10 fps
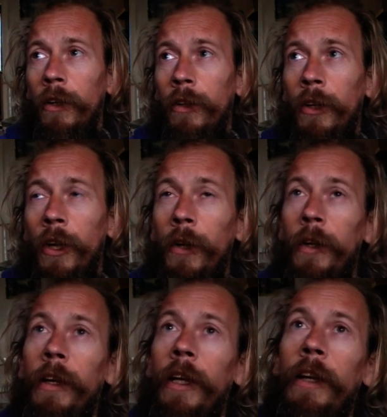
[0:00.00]
you know,
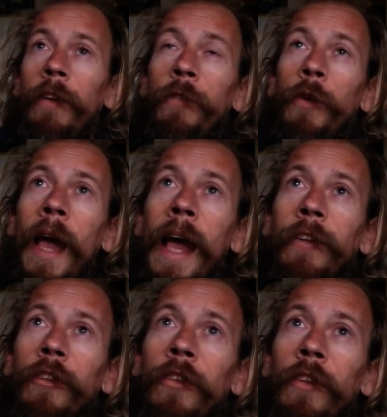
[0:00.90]
if you
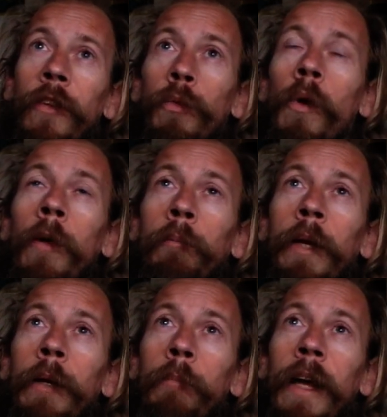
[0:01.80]
had just this one
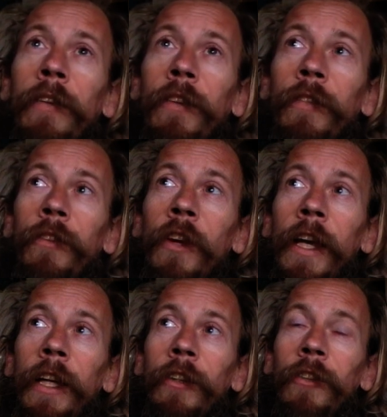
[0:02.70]
big massive
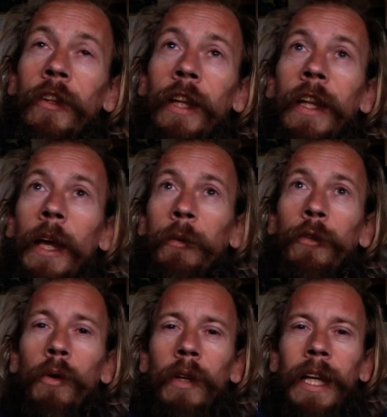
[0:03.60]
change and then that was
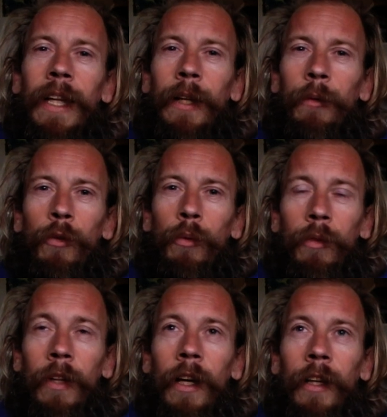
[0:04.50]
all it, that was all
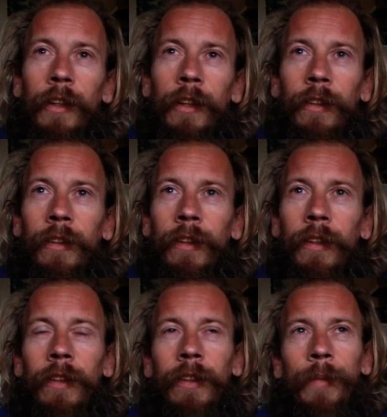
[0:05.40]
done, and
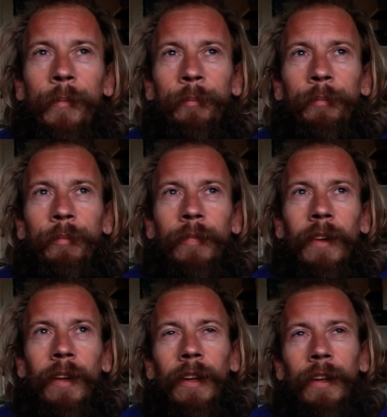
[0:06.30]

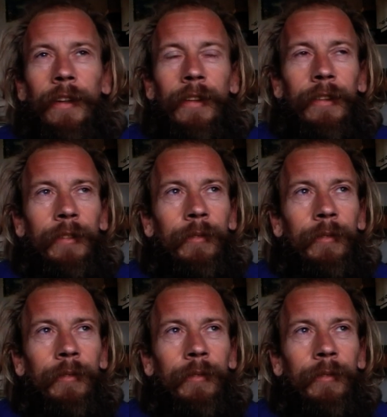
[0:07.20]
I don't know.